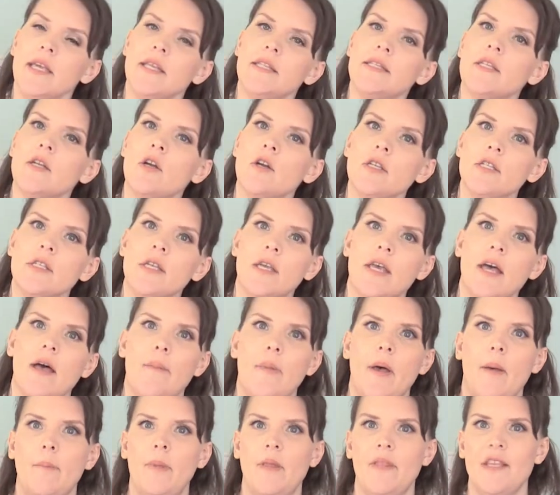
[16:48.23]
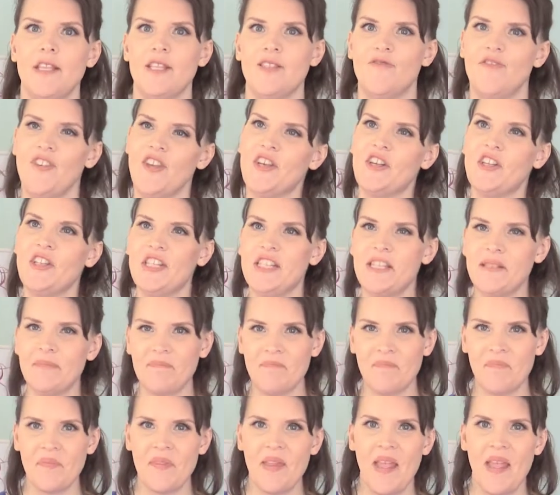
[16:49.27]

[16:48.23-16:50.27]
it starts to come up in these fields.